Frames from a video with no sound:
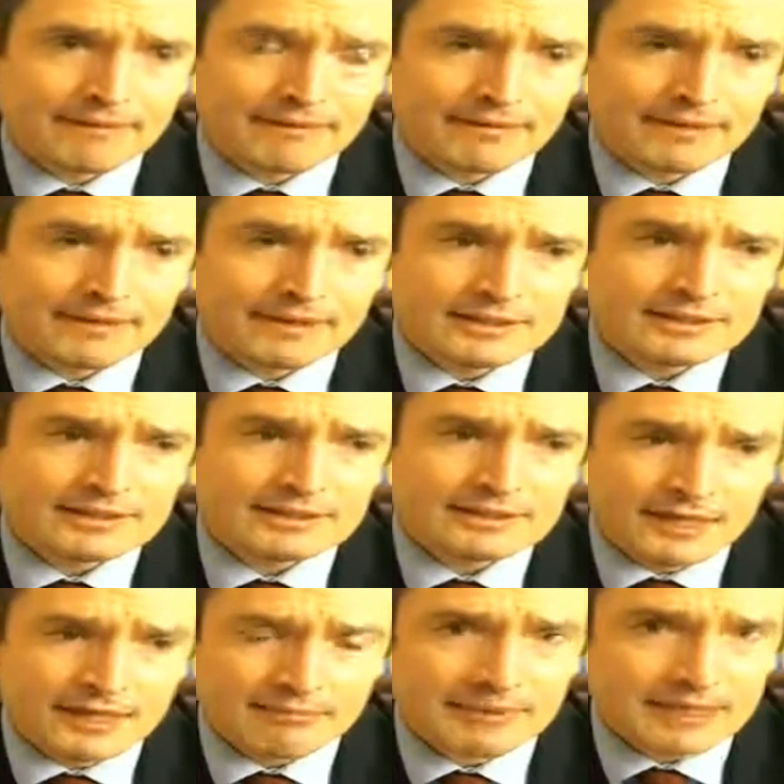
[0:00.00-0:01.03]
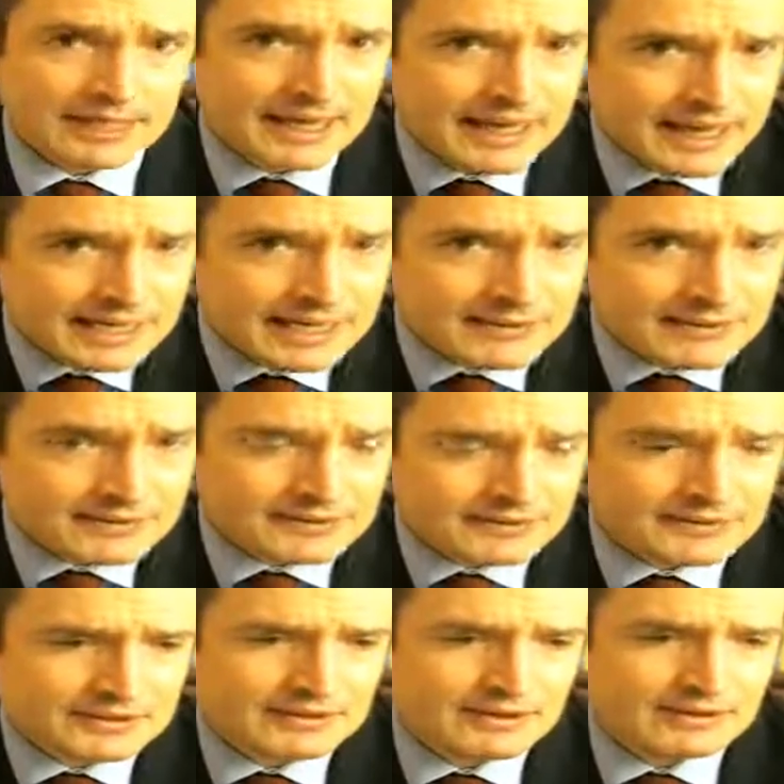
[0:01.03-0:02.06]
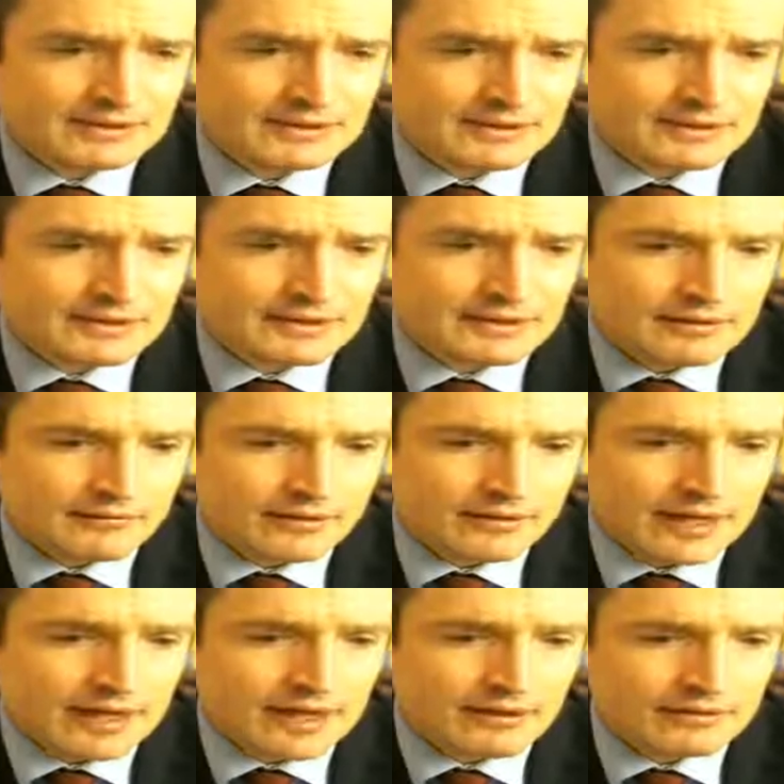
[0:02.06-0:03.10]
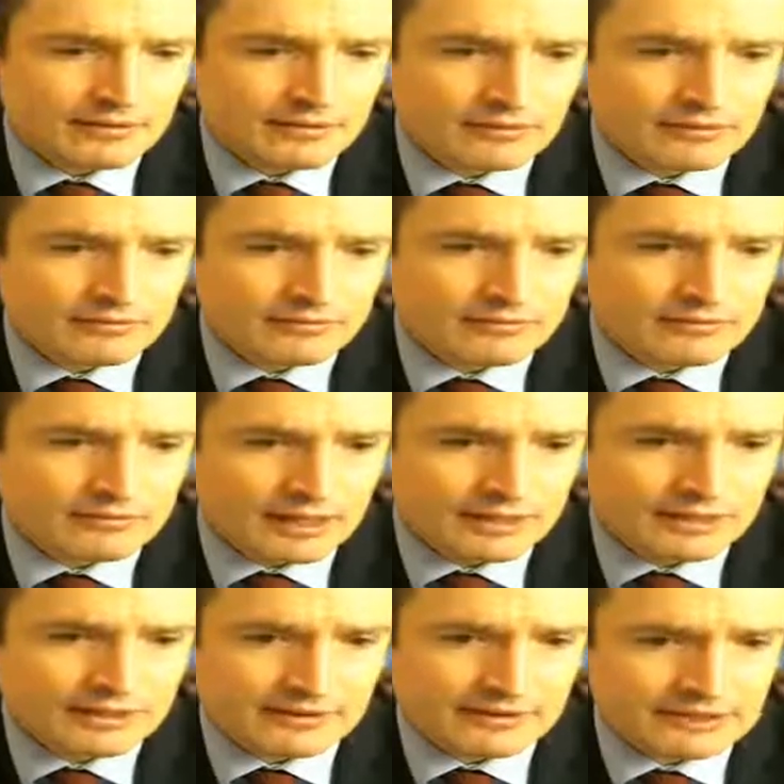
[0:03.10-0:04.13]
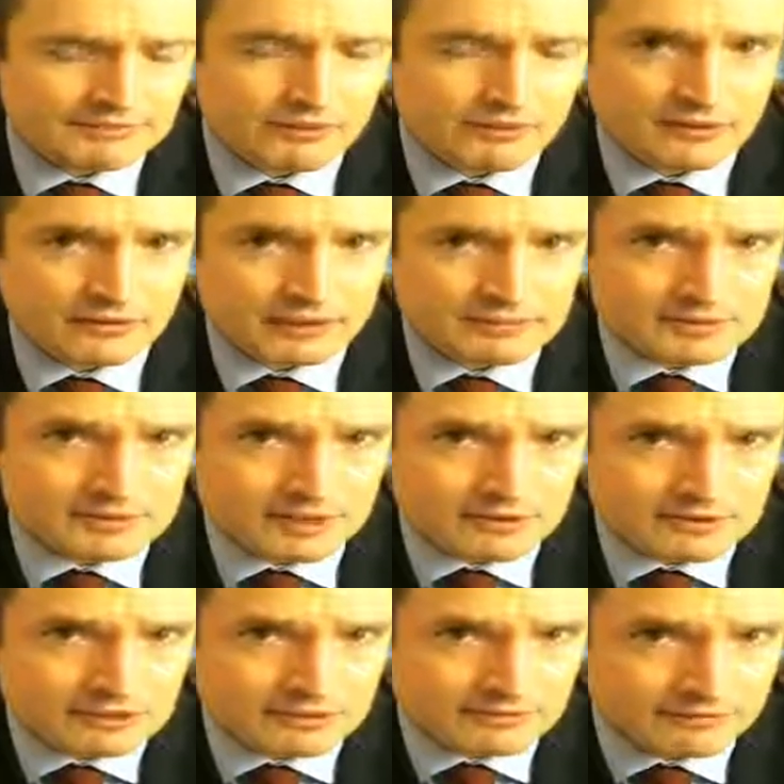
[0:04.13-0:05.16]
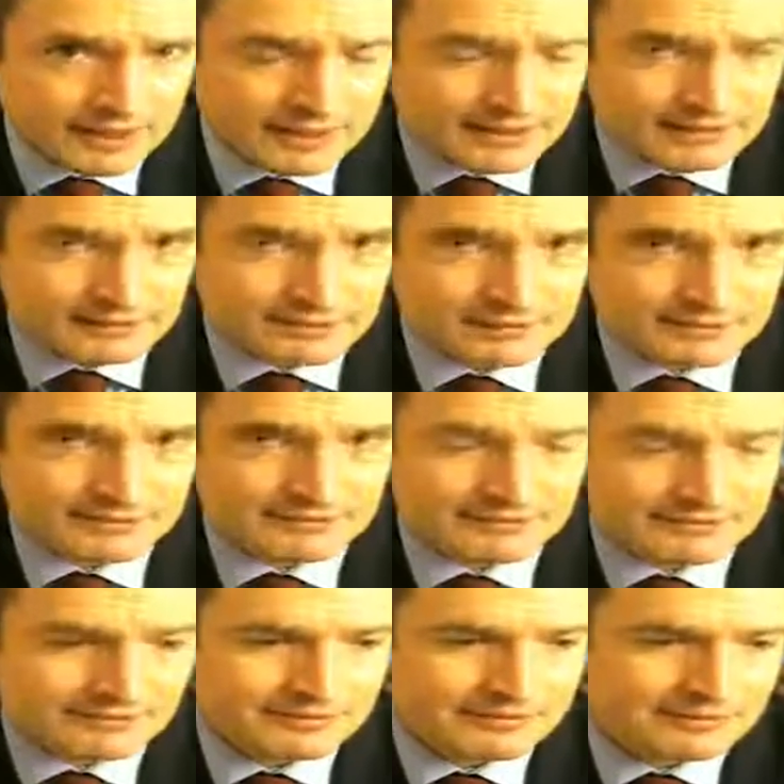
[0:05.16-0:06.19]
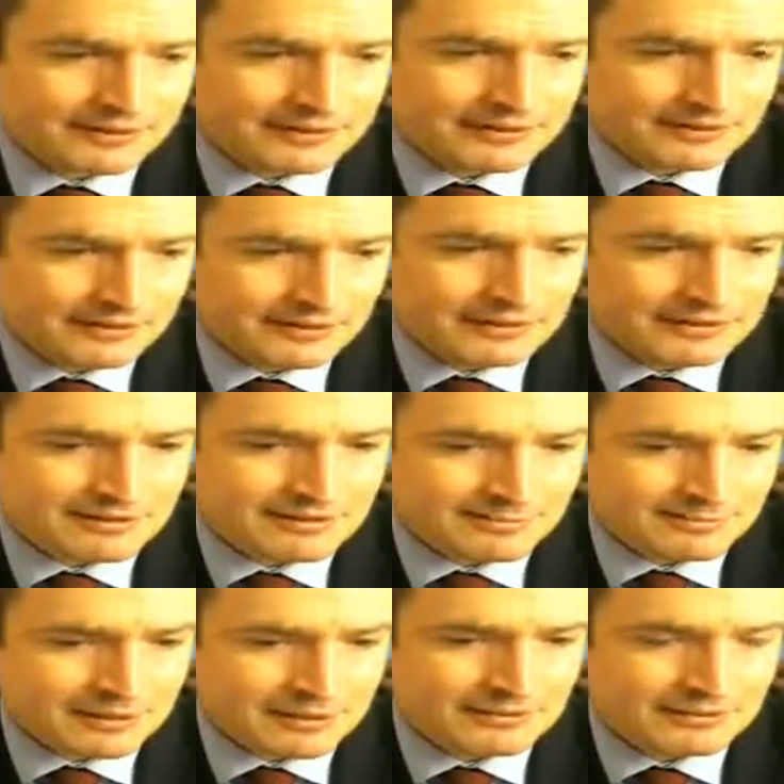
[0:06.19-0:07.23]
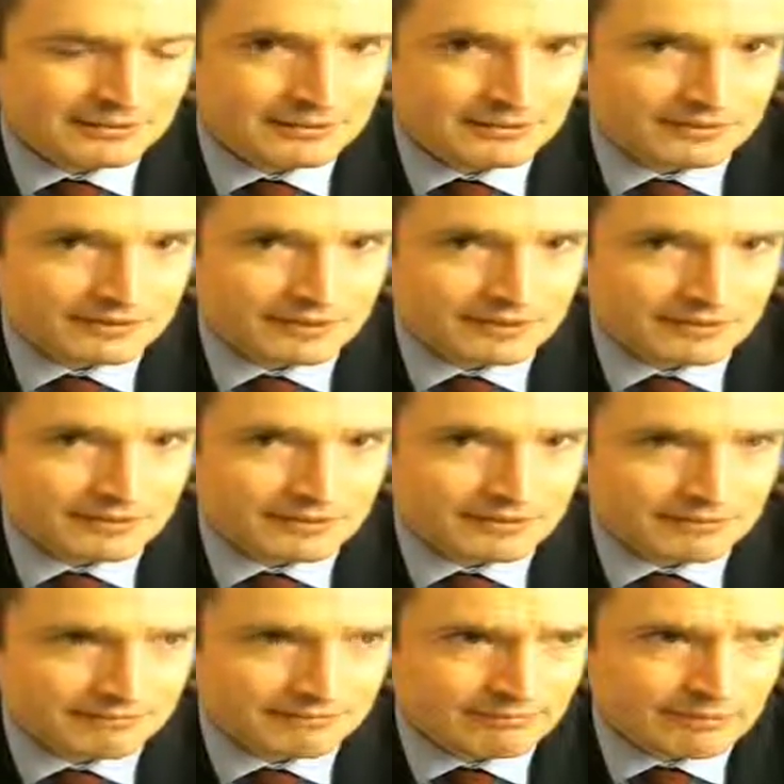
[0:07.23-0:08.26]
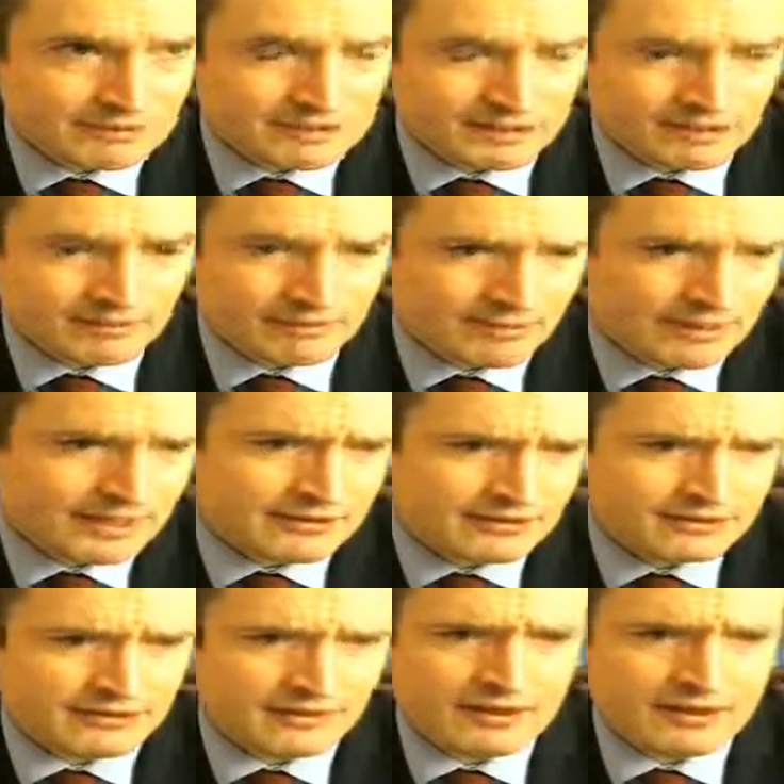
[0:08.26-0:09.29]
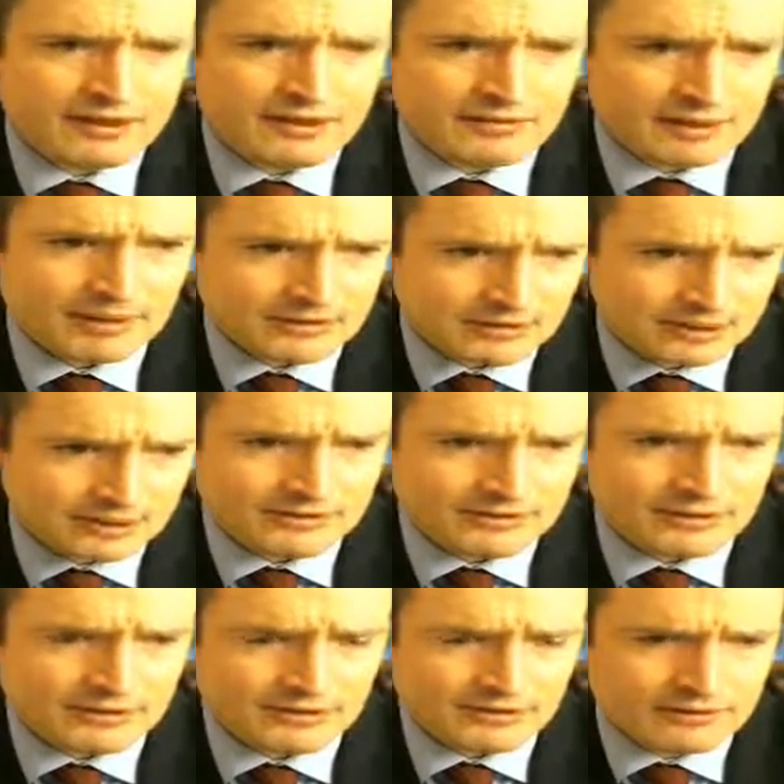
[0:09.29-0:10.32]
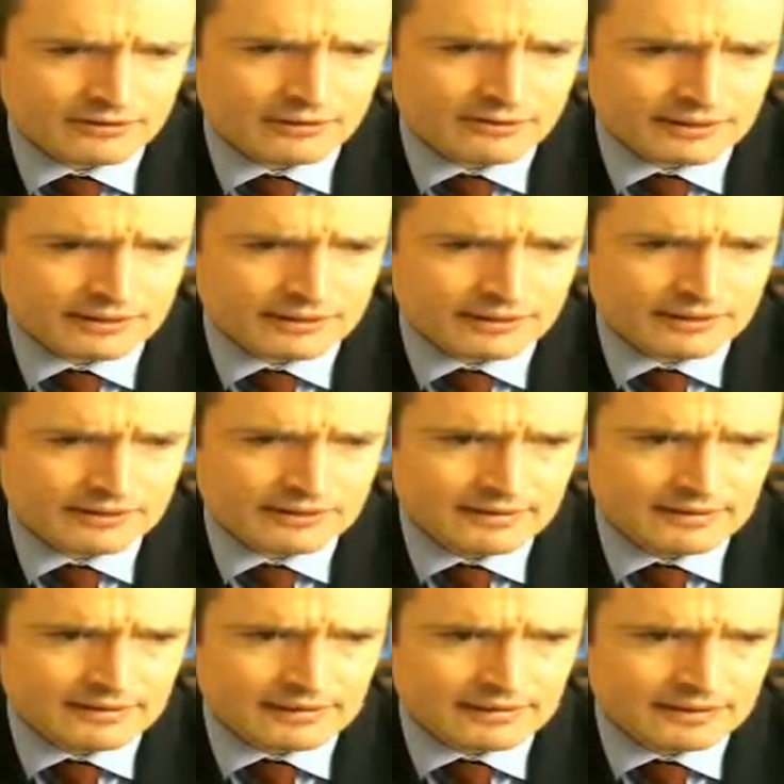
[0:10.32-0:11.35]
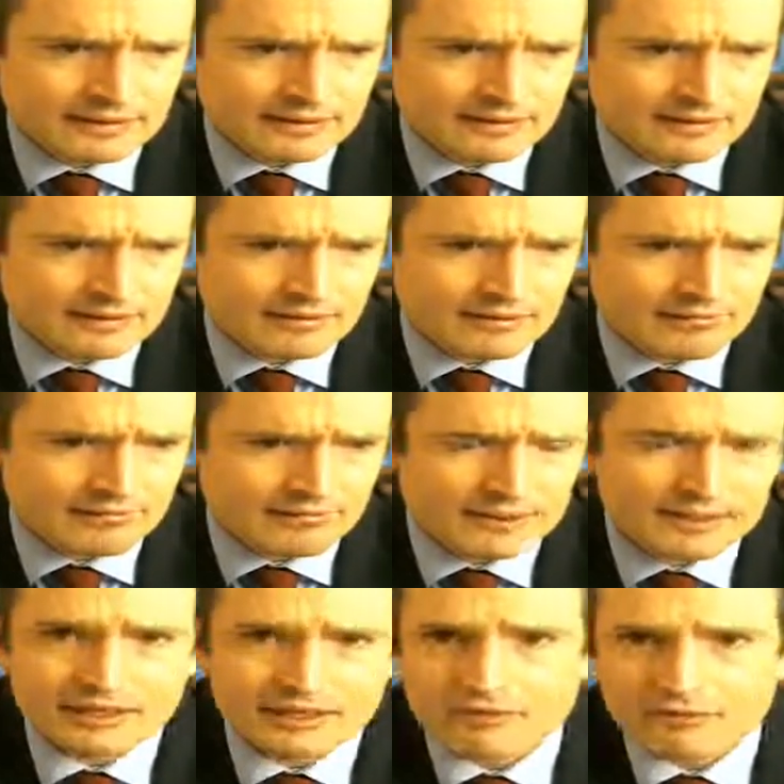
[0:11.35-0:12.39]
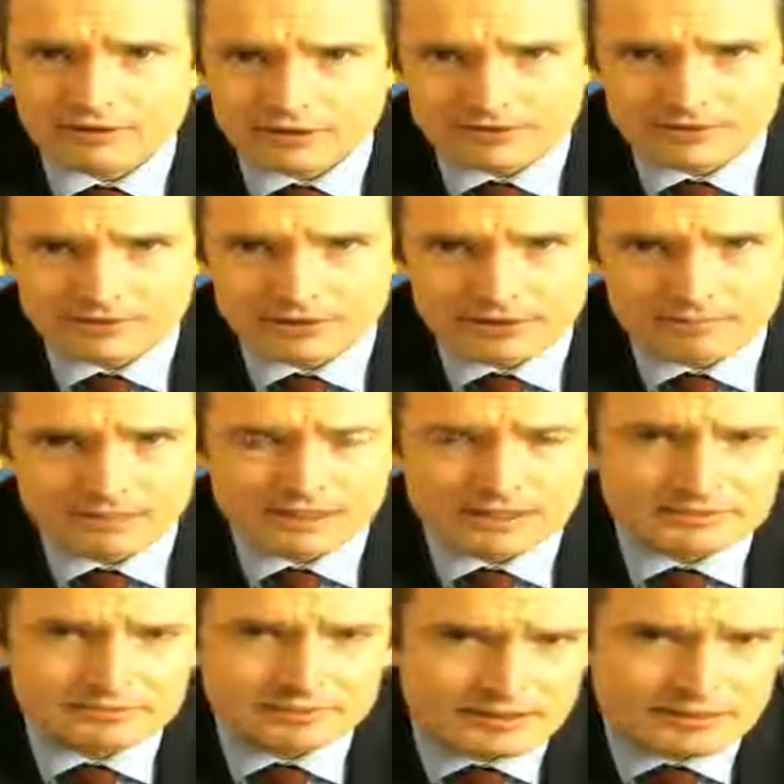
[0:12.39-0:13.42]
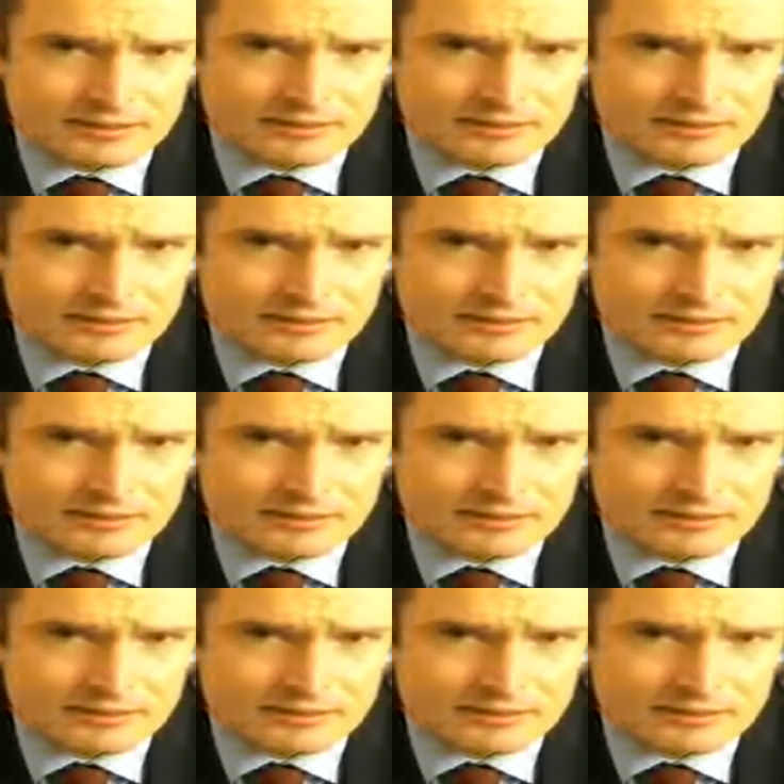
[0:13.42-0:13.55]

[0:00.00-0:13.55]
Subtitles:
this can be handled without cutting these programs that are so vital and hurting the people that are most at risk by transferring authority. But they don't want to do that because President